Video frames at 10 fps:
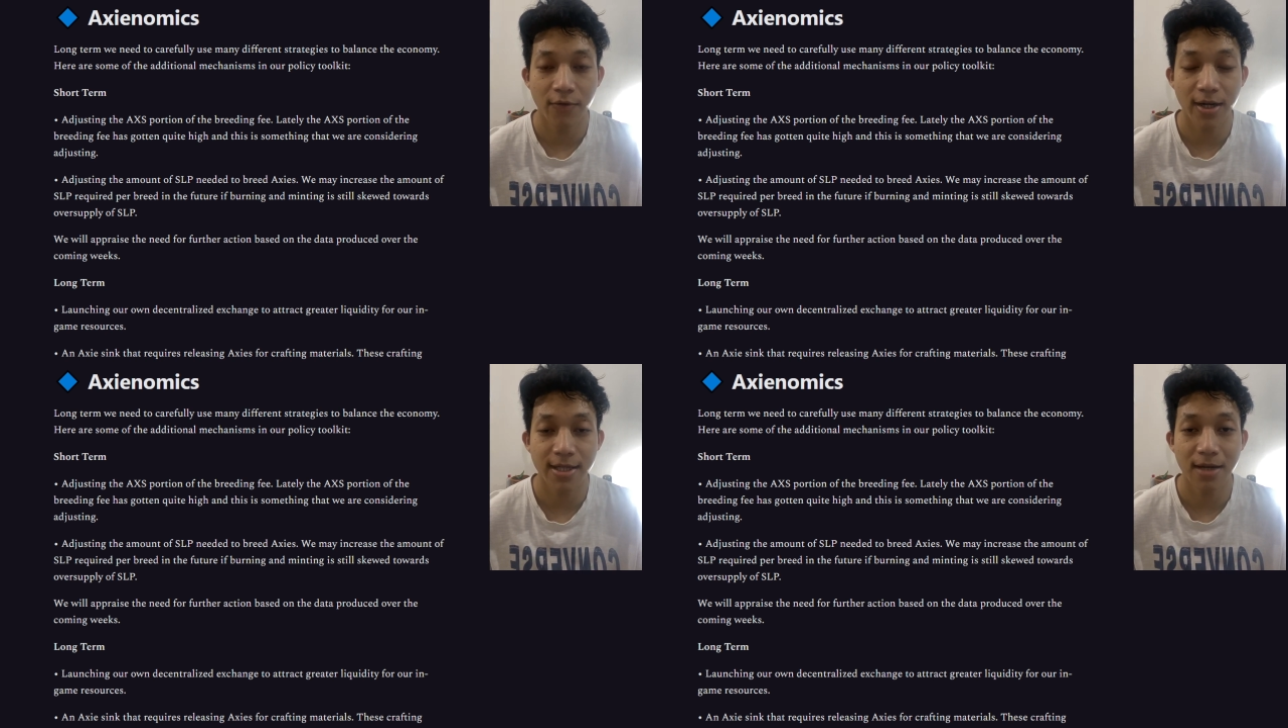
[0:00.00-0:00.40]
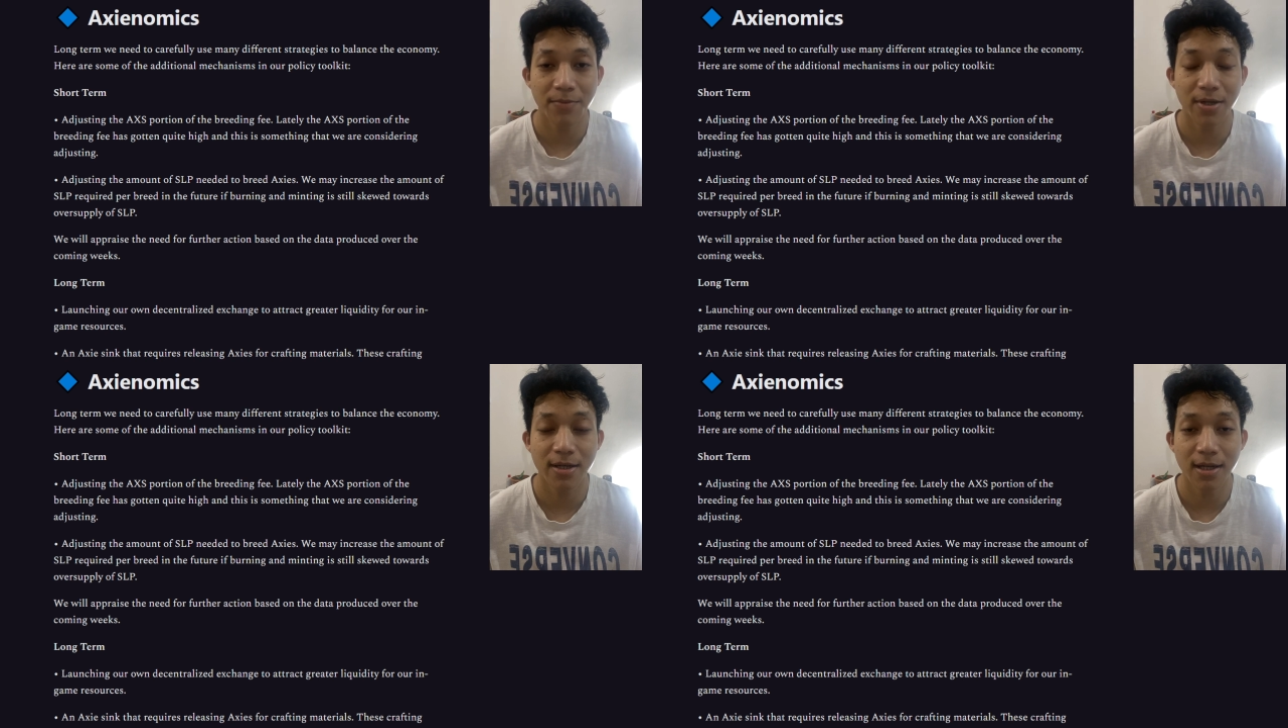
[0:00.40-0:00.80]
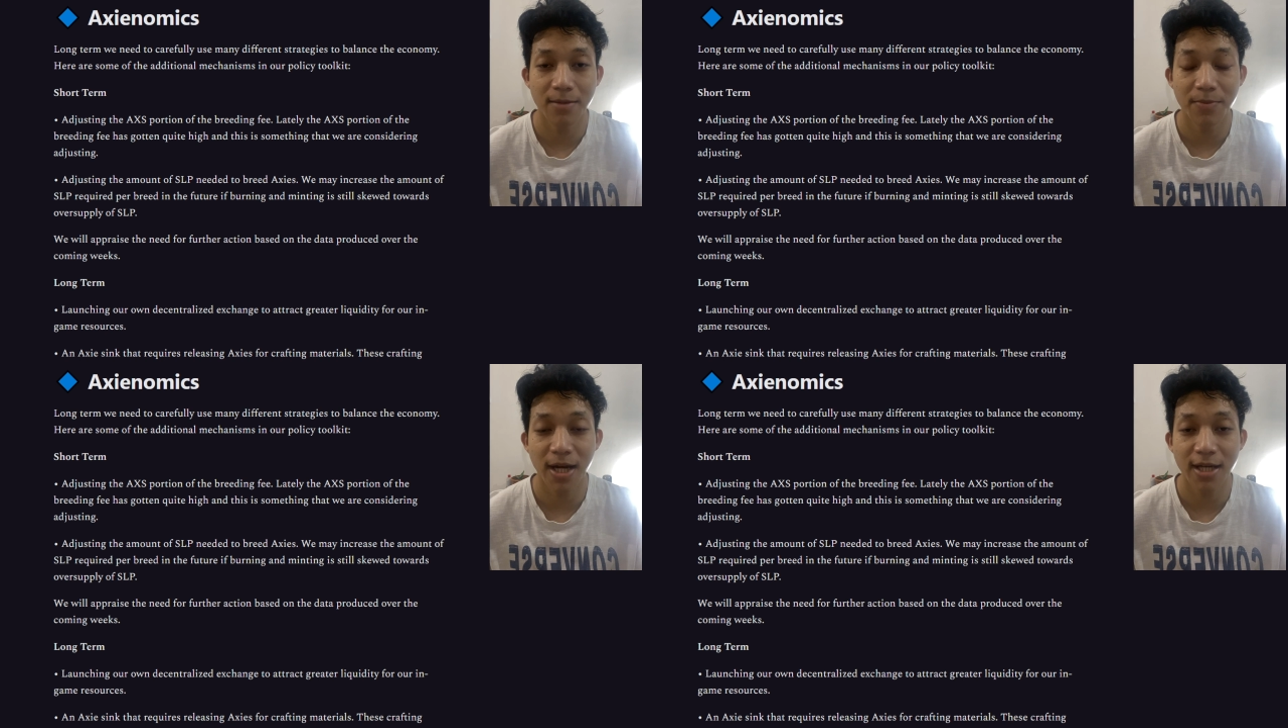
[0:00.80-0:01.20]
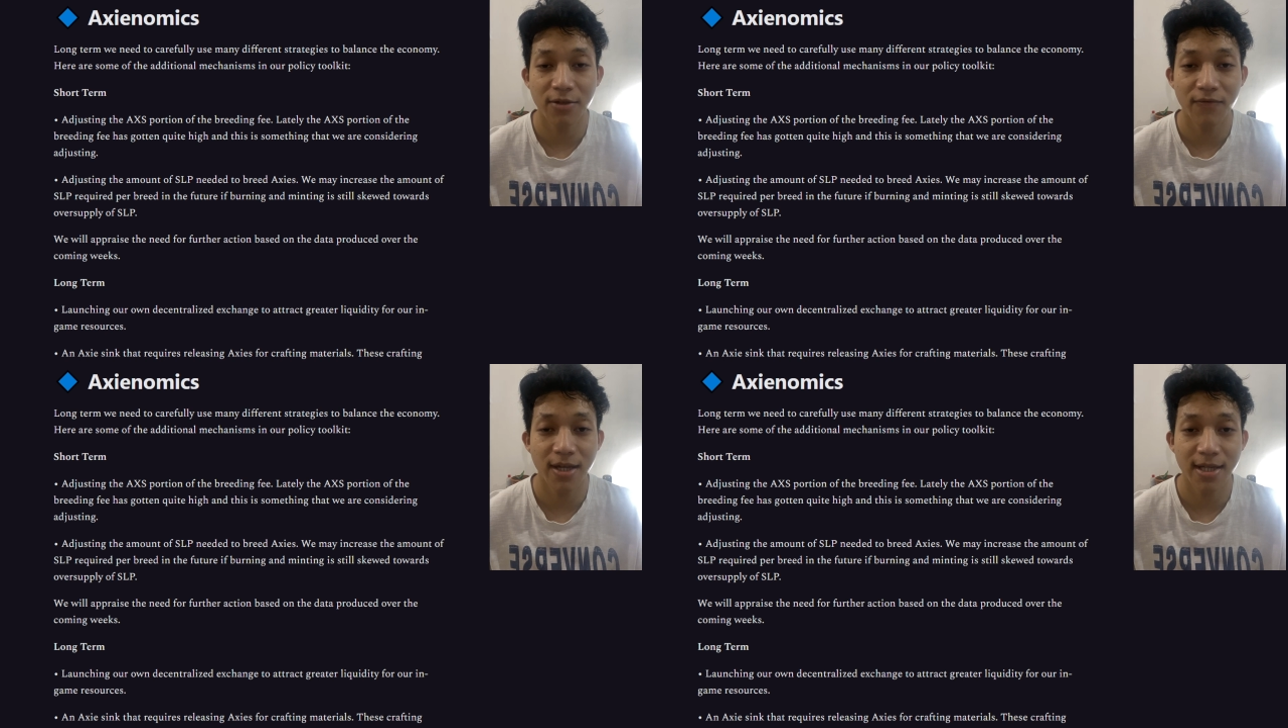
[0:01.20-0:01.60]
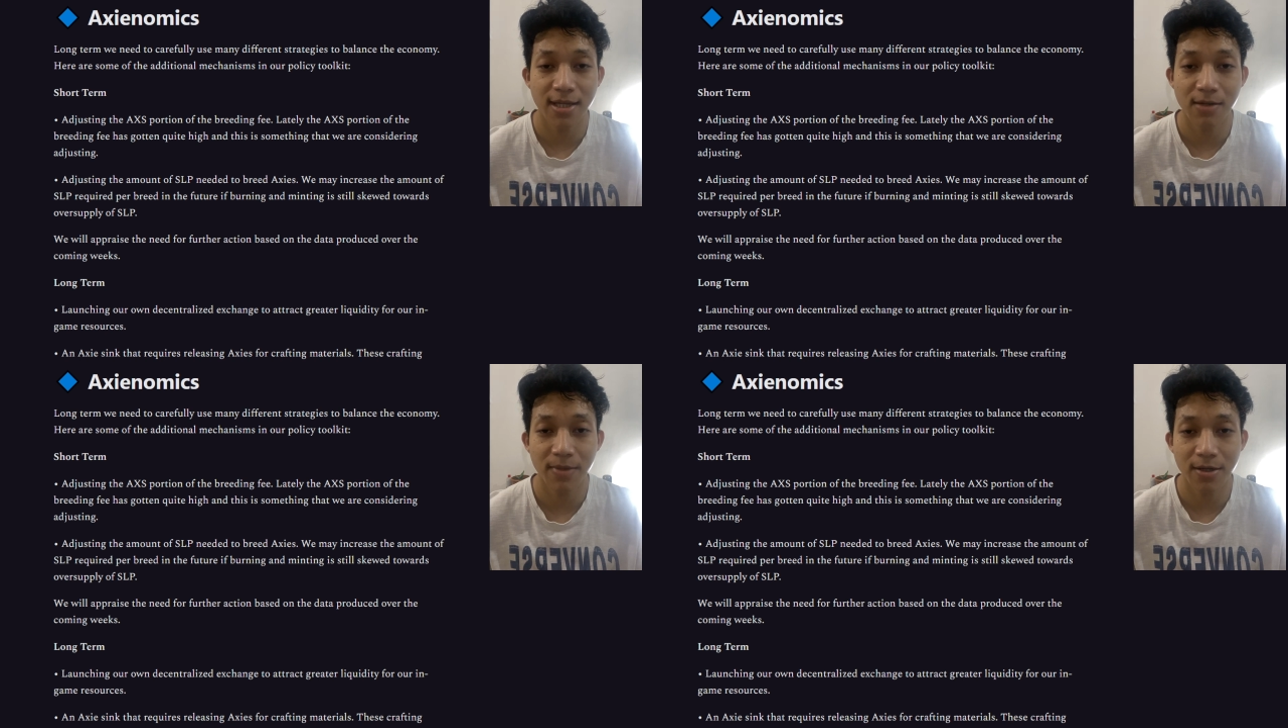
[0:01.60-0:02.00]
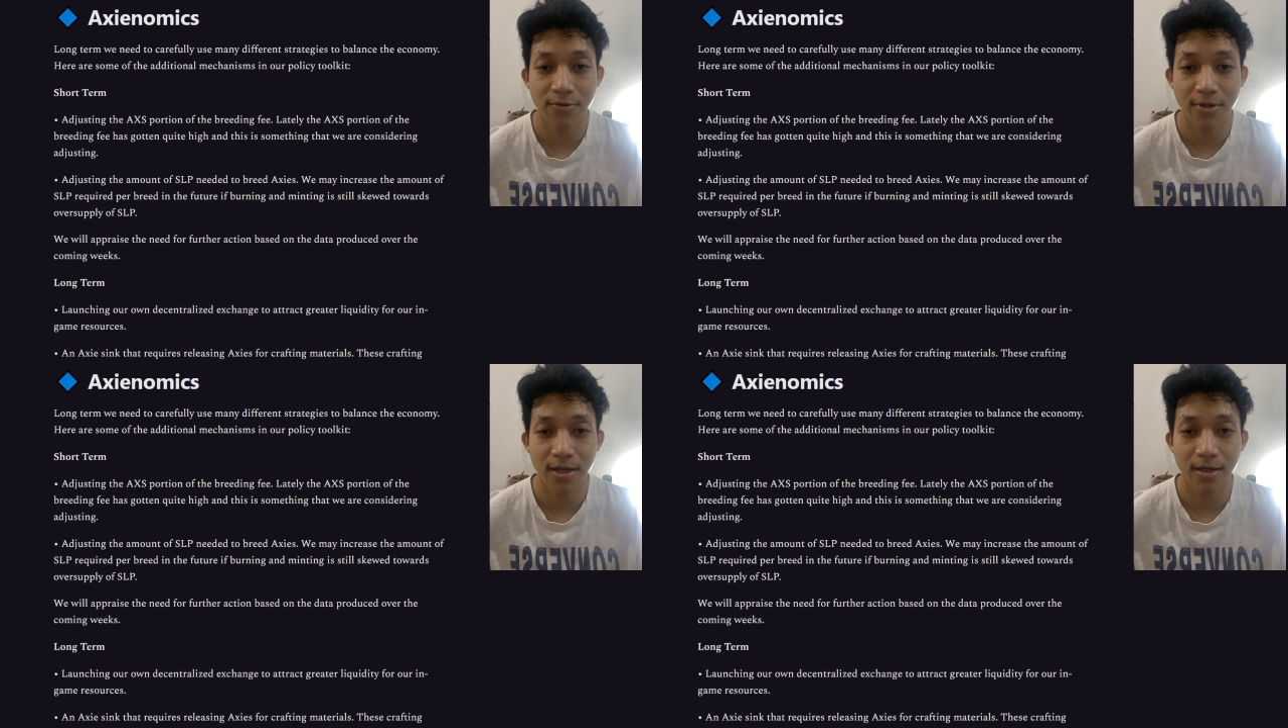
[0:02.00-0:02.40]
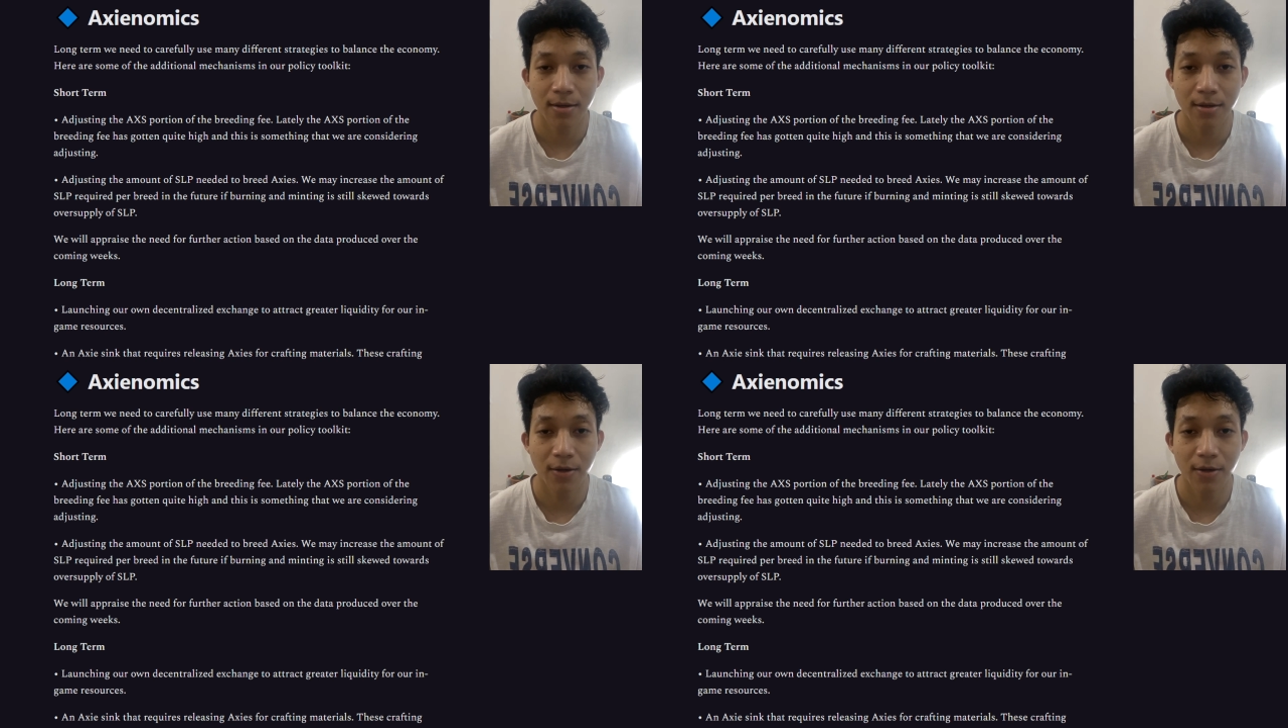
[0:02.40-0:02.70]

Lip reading: For example, the price of the SLP token,